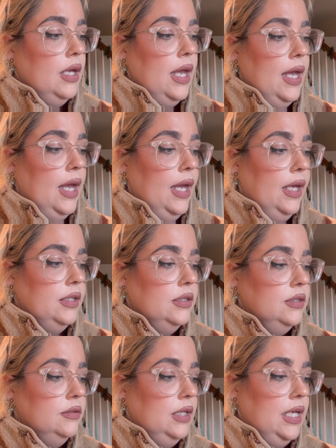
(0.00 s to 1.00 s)

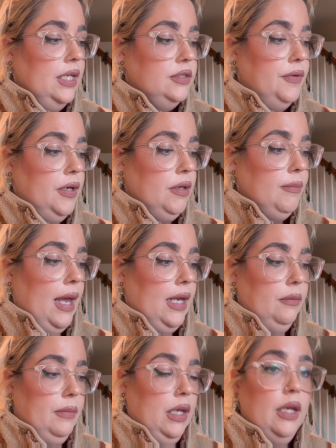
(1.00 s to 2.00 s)
and he gets very mad
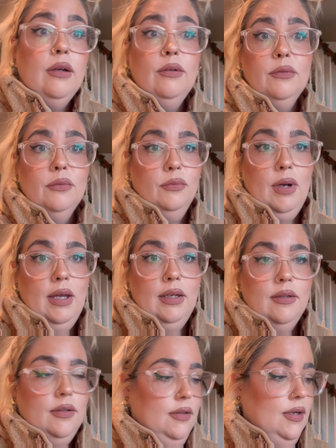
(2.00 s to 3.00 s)
at me
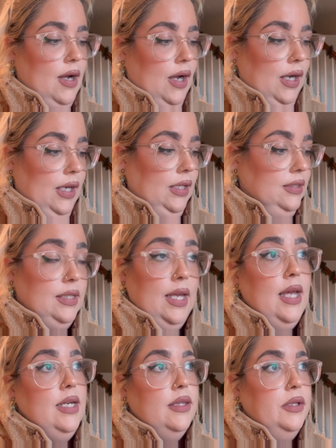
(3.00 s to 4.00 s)
when I say
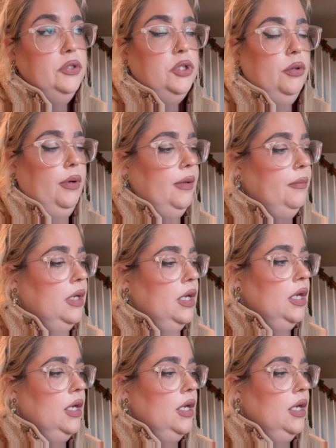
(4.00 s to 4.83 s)
anything to him.